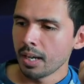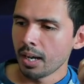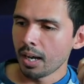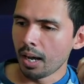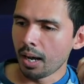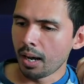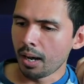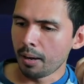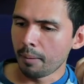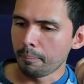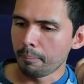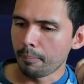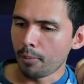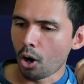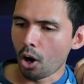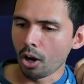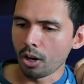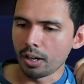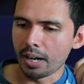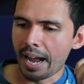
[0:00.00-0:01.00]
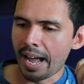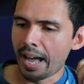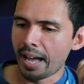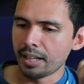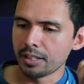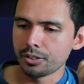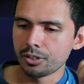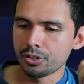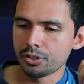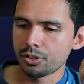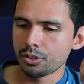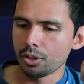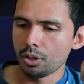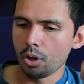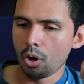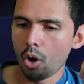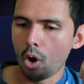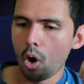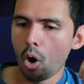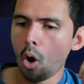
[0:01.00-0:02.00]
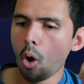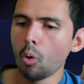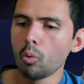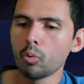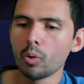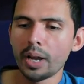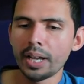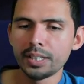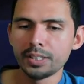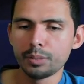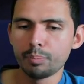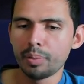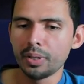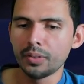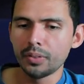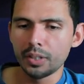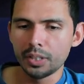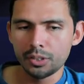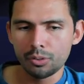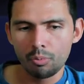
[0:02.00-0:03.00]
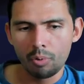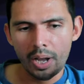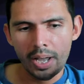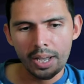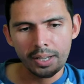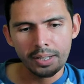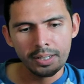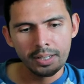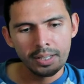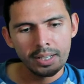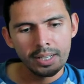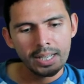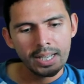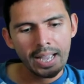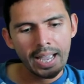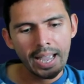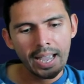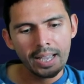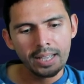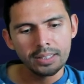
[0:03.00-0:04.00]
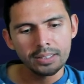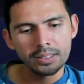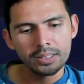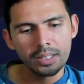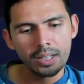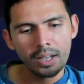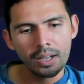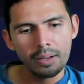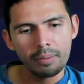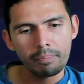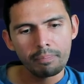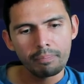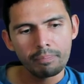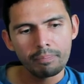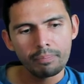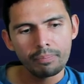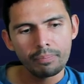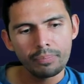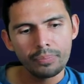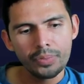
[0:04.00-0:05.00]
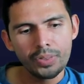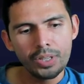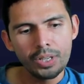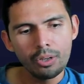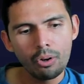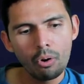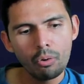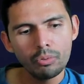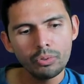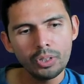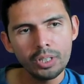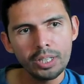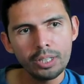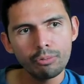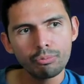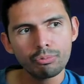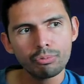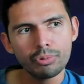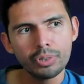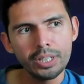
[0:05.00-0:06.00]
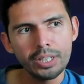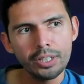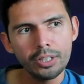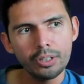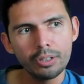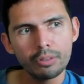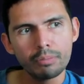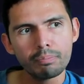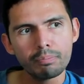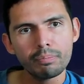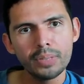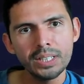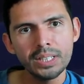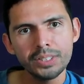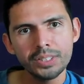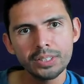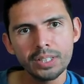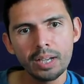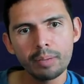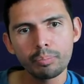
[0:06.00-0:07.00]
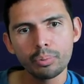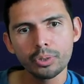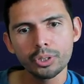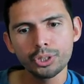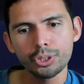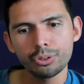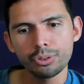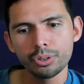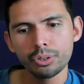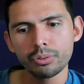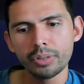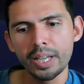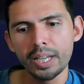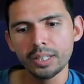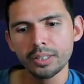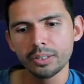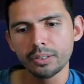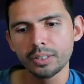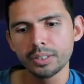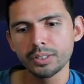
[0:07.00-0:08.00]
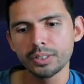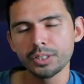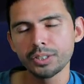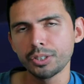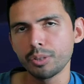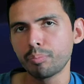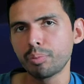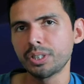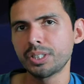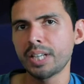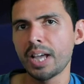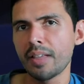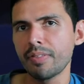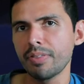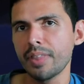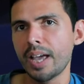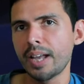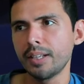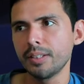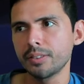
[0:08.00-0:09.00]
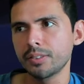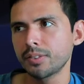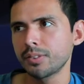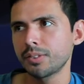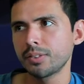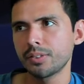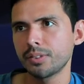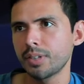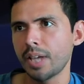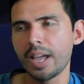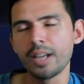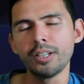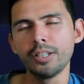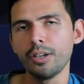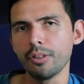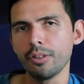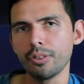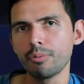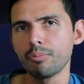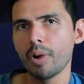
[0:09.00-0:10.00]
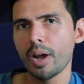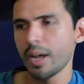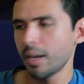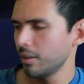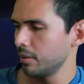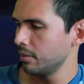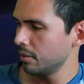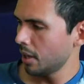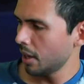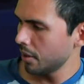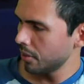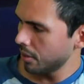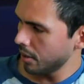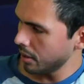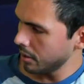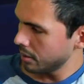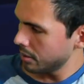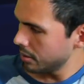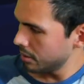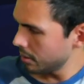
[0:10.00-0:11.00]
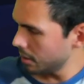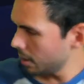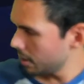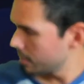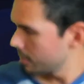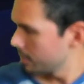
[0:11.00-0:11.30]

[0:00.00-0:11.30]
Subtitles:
Art has always been this way, and the only real misstep or true ignorance is to pretend that it's any other way, I think. Yeah.